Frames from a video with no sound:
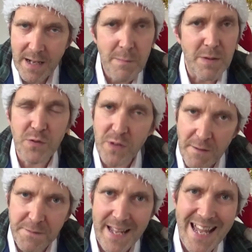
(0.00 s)
but
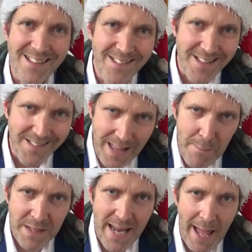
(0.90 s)
stuff it, it's
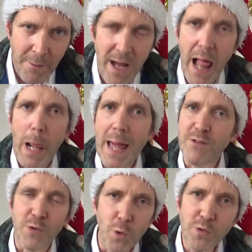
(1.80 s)
December now,
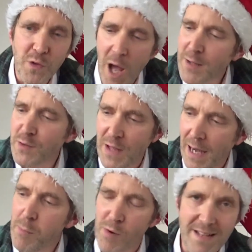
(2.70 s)
let's all start
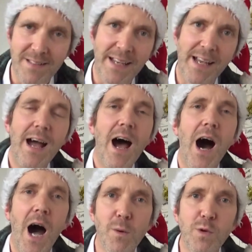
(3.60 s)
celebrating.
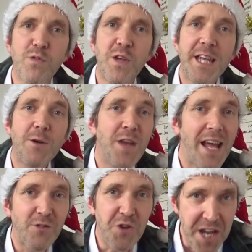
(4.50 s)
I will see you
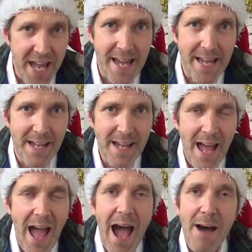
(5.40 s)
next year.
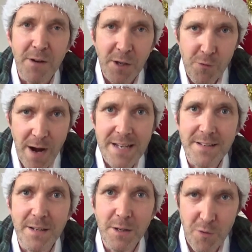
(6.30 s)
Have a
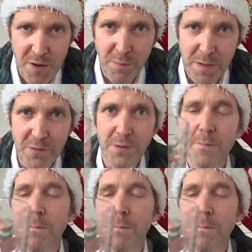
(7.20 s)
great Christmas.